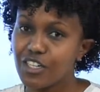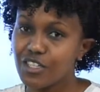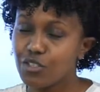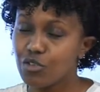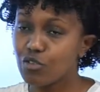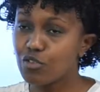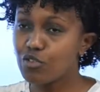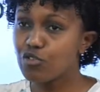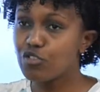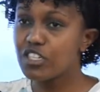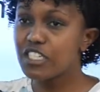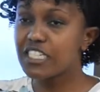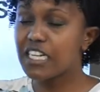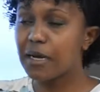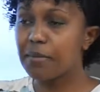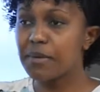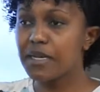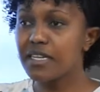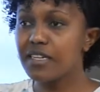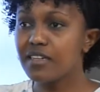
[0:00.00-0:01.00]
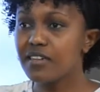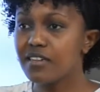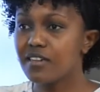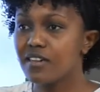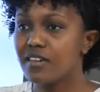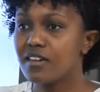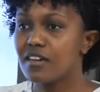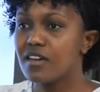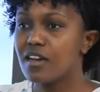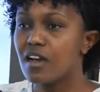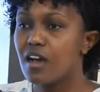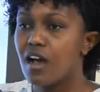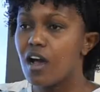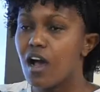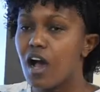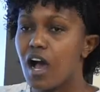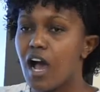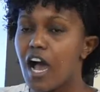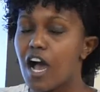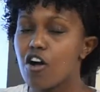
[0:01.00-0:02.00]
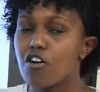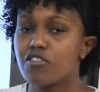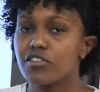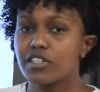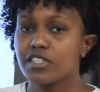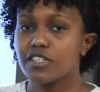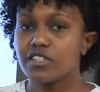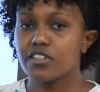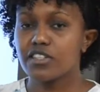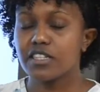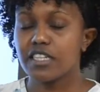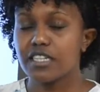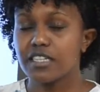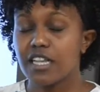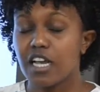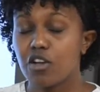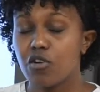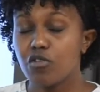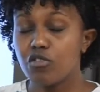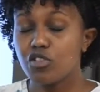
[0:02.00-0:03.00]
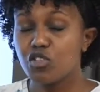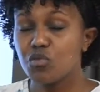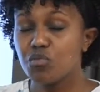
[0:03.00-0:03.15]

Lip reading: So you determine how resources are going